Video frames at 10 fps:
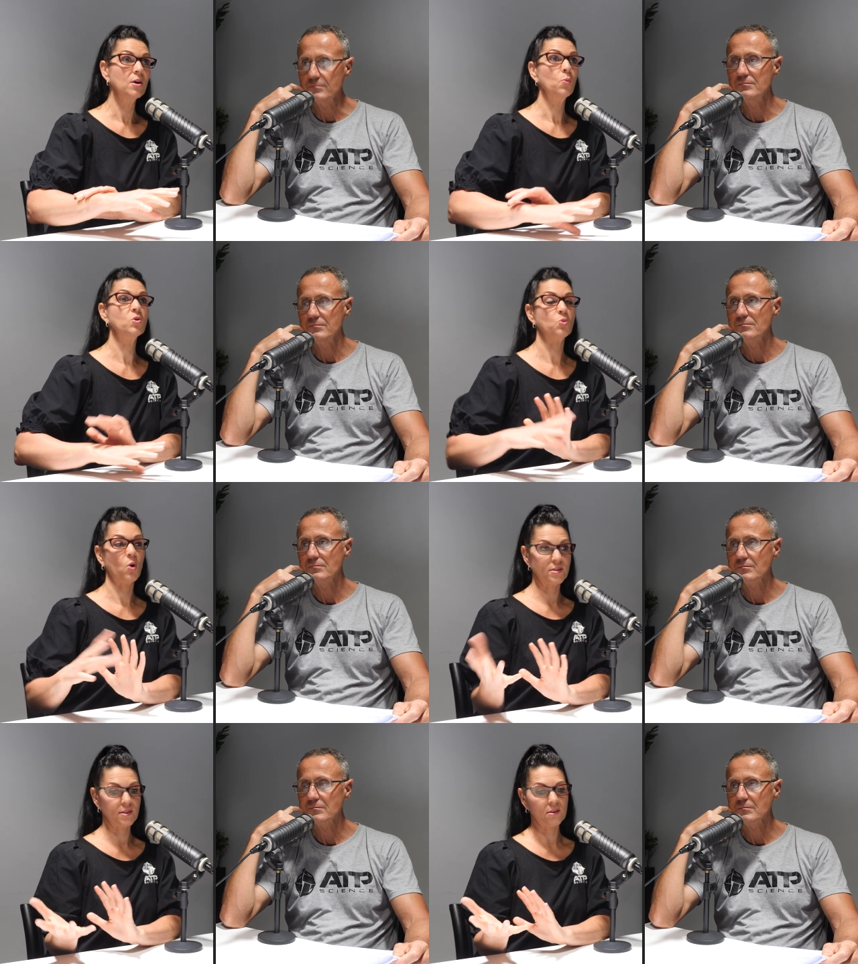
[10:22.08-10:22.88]
Speaker 1: hmm. were
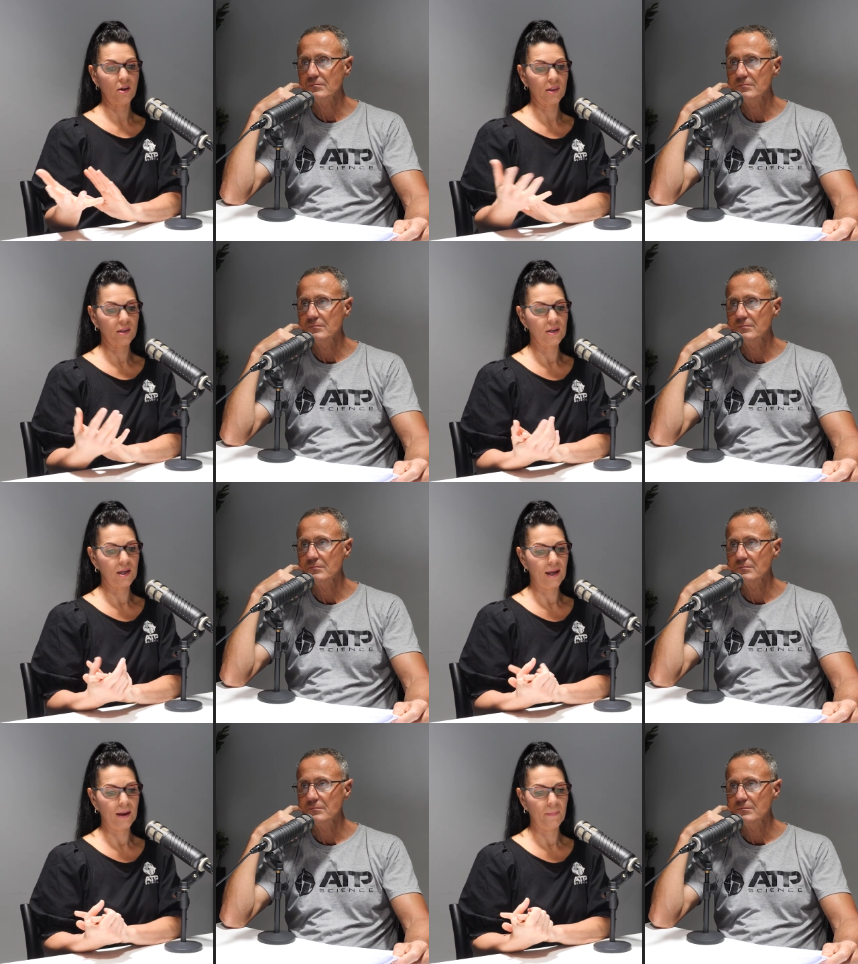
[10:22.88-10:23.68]
twice as likely
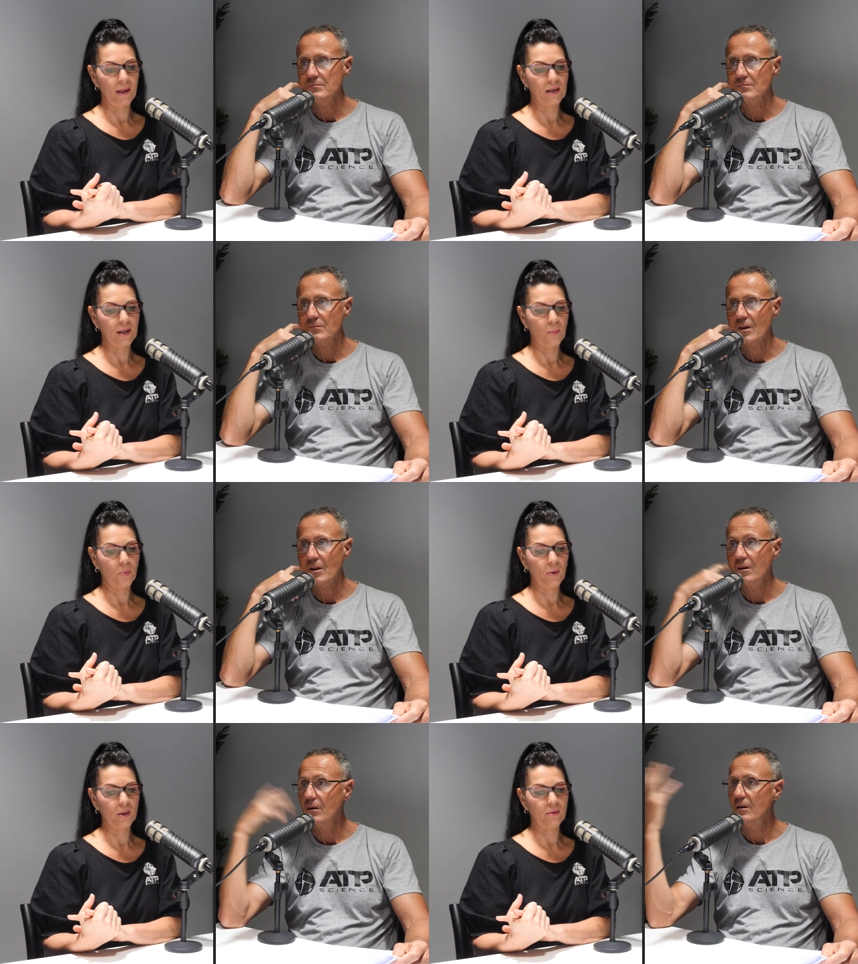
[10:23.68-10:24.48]
to um, end
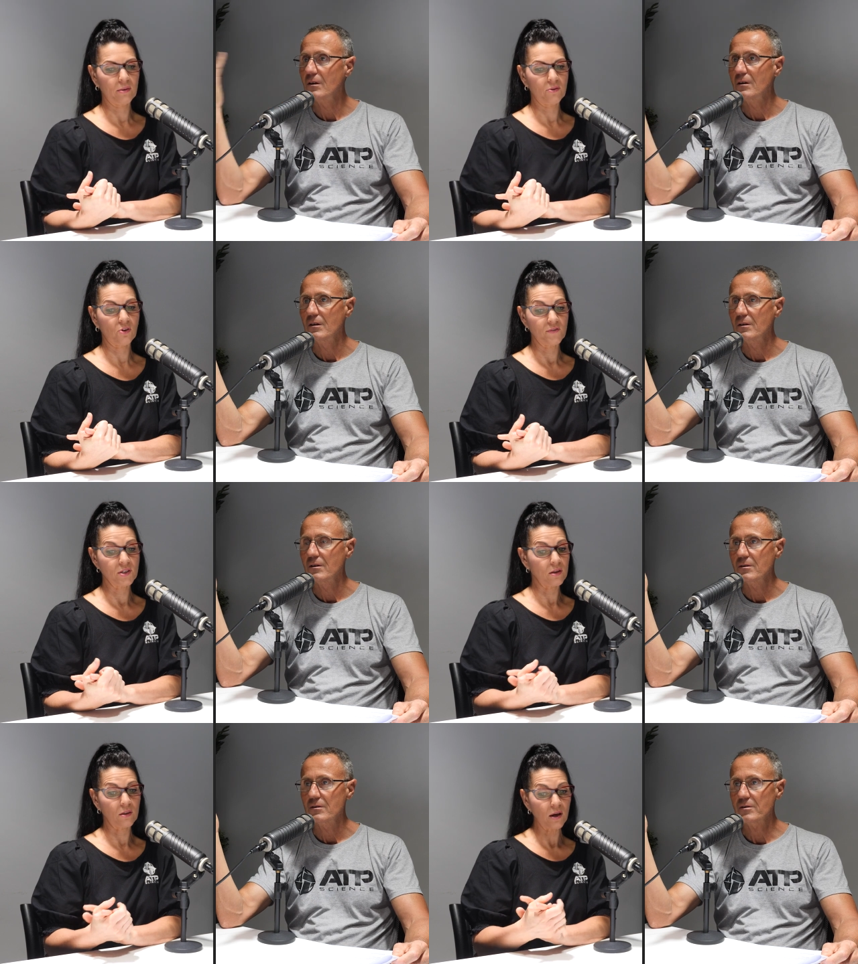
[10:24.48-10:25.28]
up with
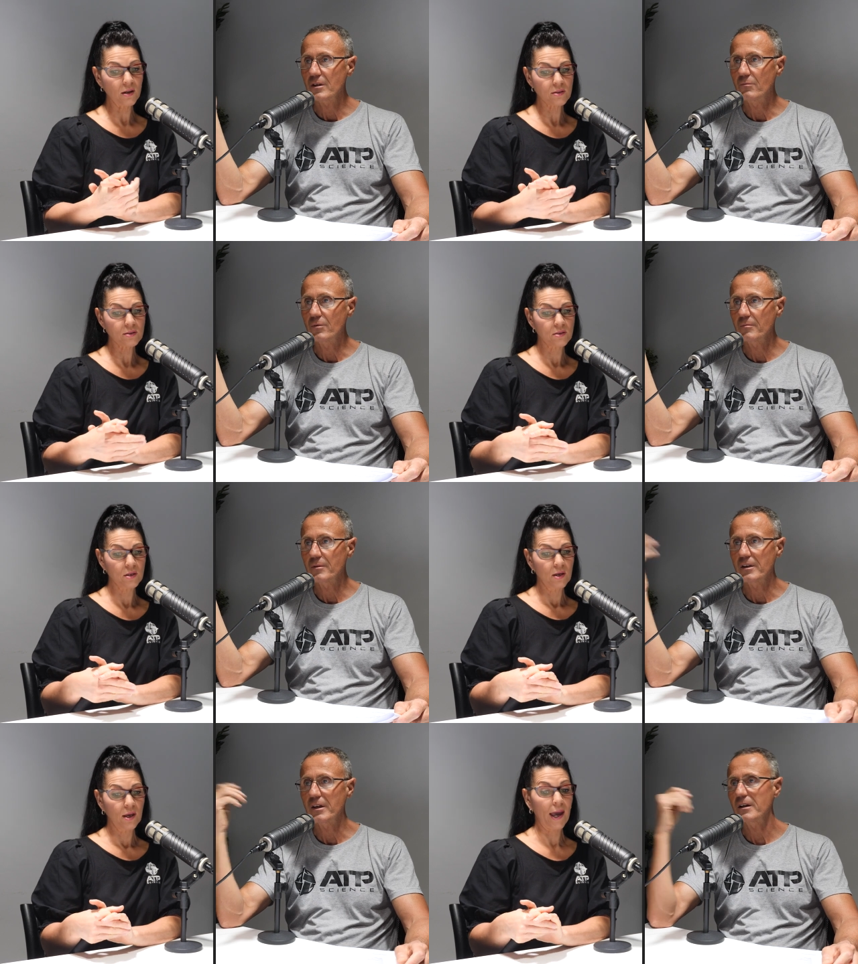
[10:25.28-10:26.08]
diverticulitis.
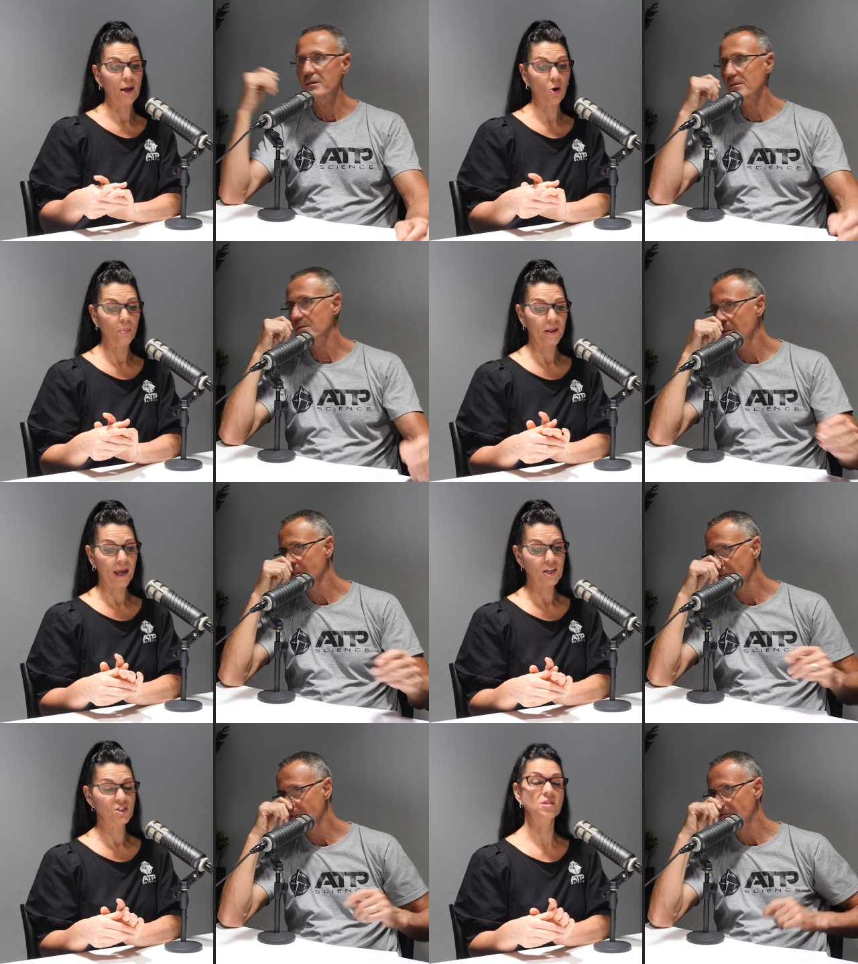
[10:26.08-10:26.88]
women, yeah, and
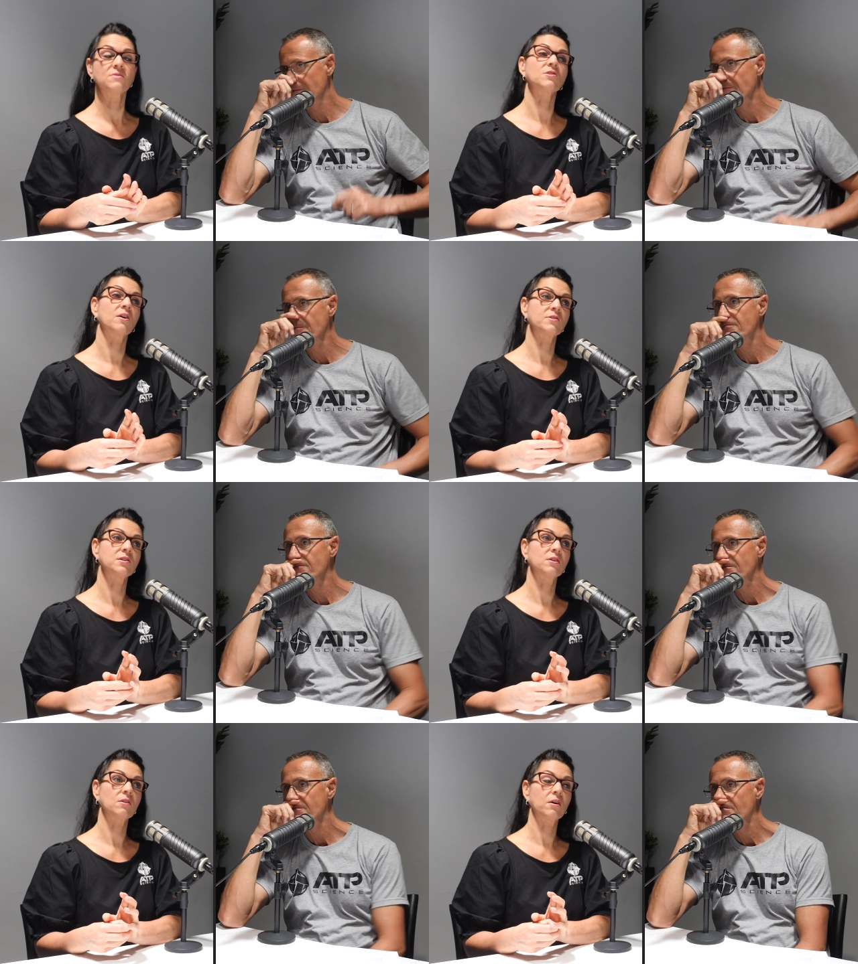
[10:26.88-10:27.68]
complications of
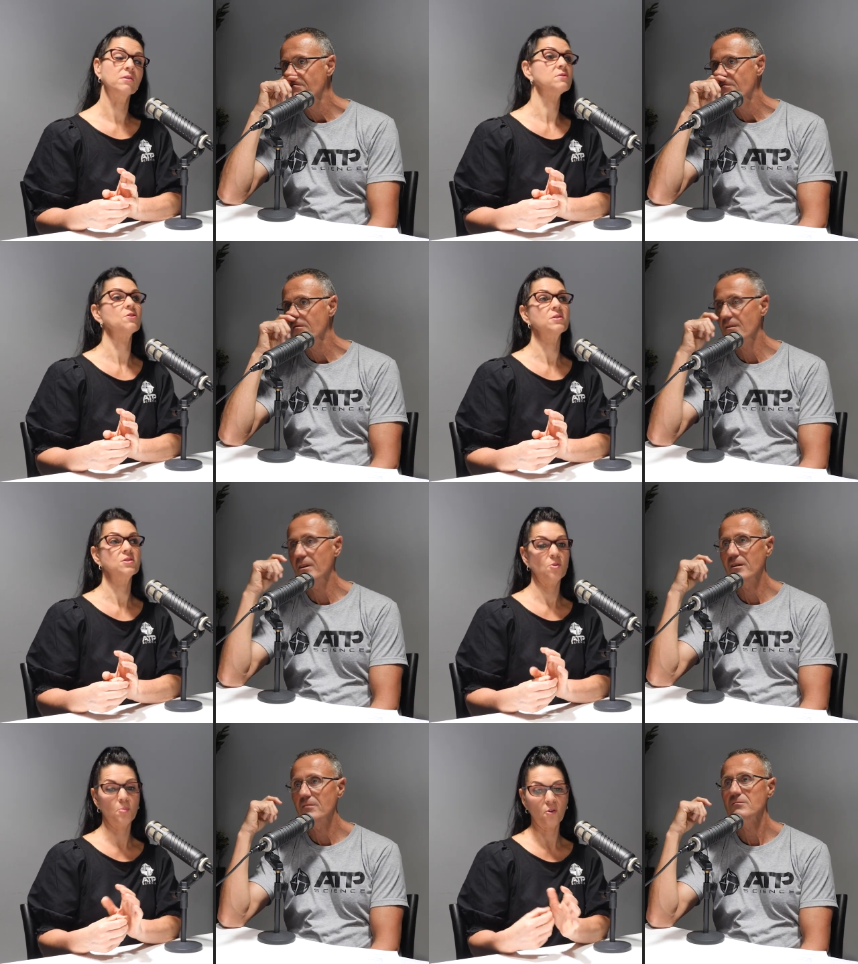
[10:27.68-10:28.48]
diverticulitis. Sorry,
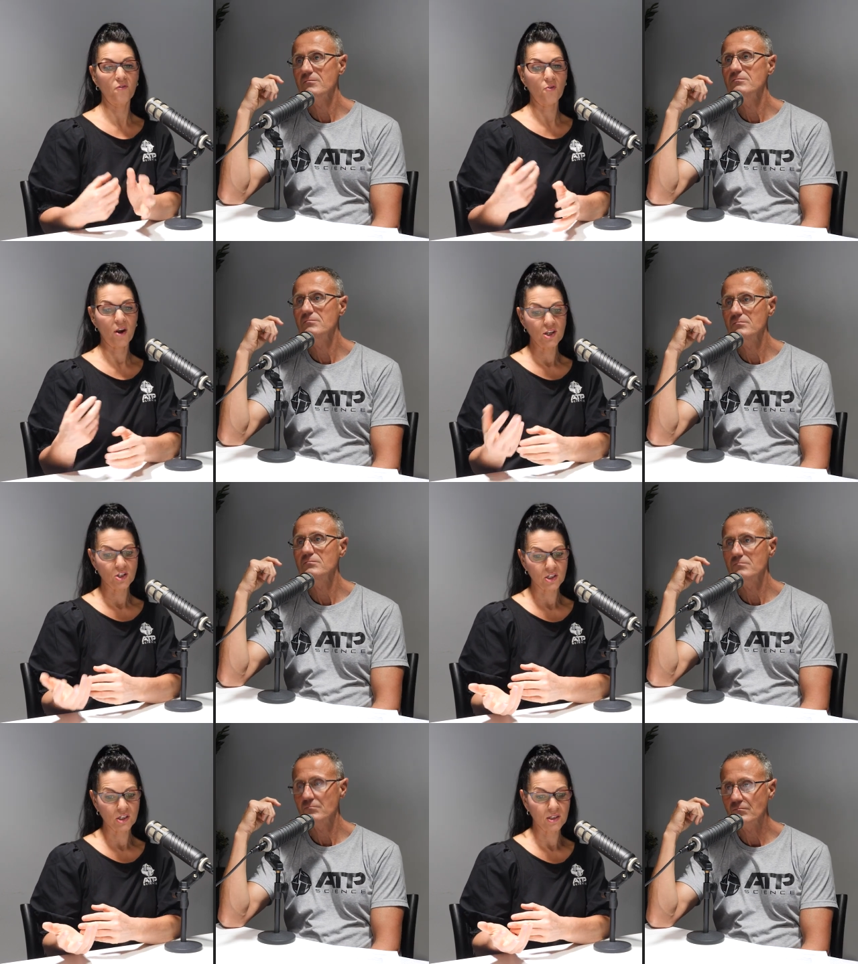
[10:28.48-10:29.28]
so yeah.
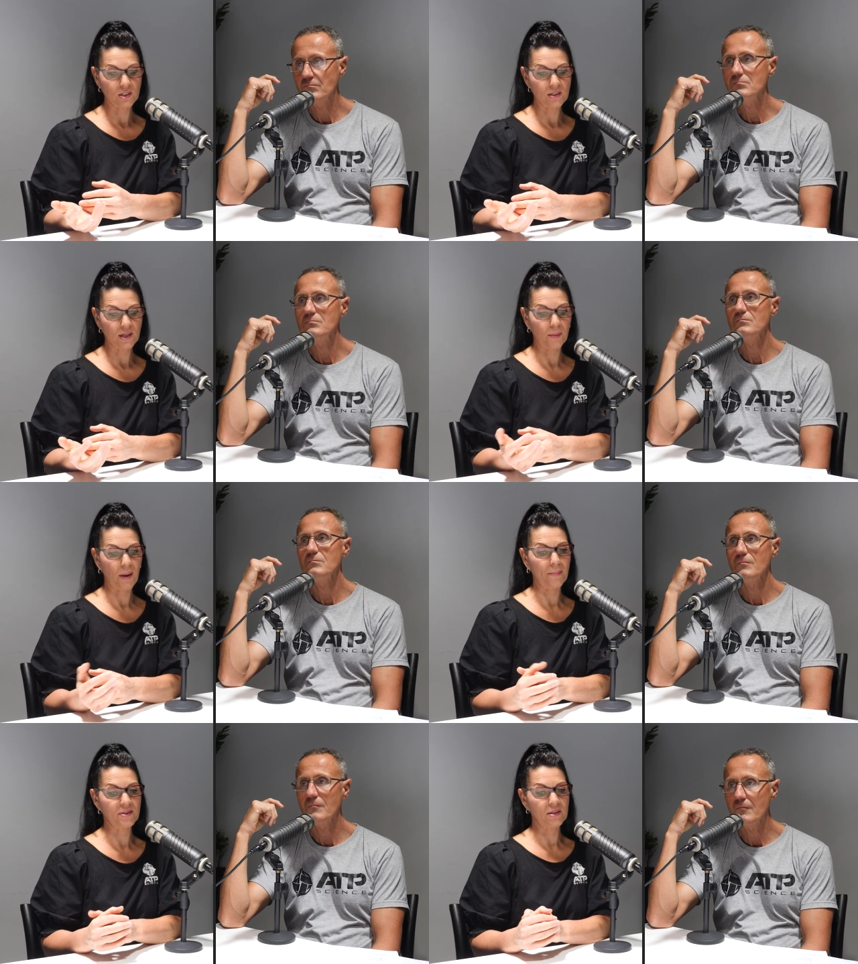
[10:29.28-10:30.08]
perforations, um,
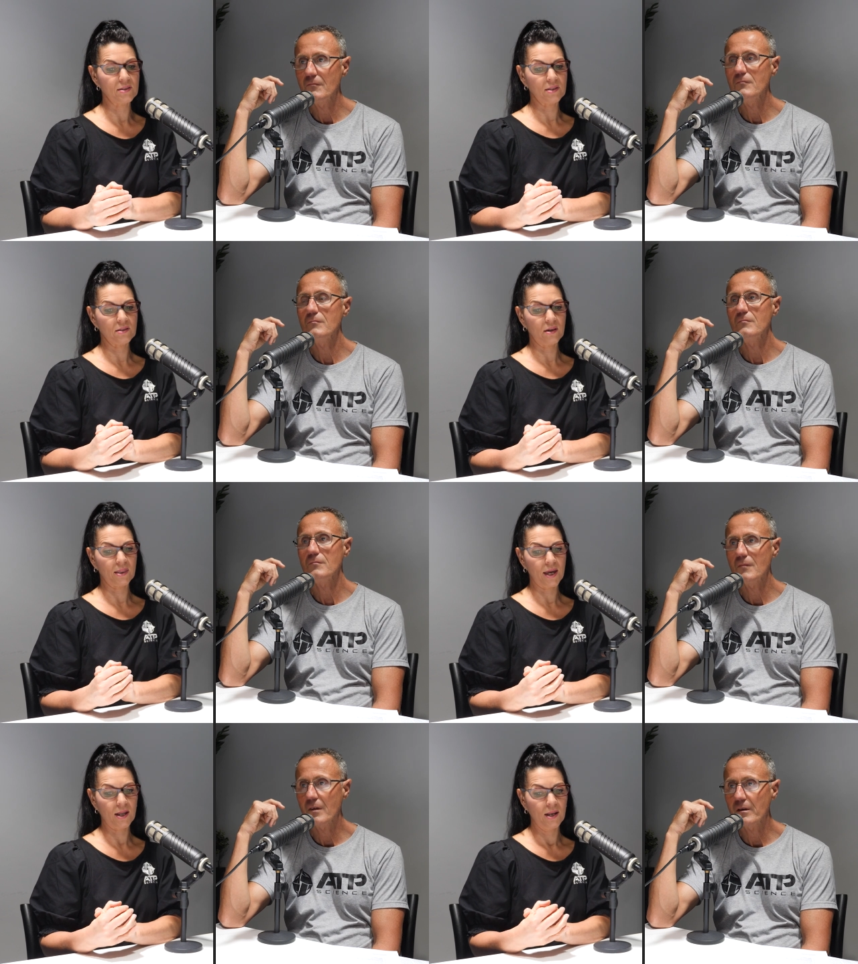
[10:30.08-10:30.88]
abscess, things
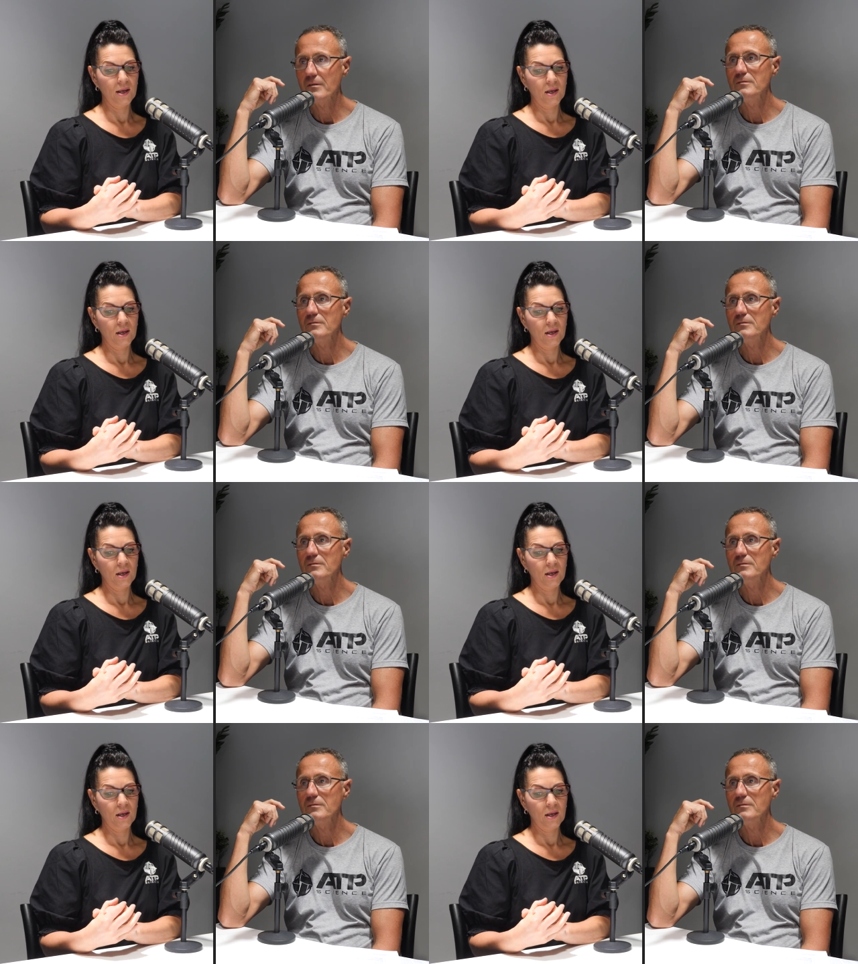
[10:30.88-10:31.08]
like that.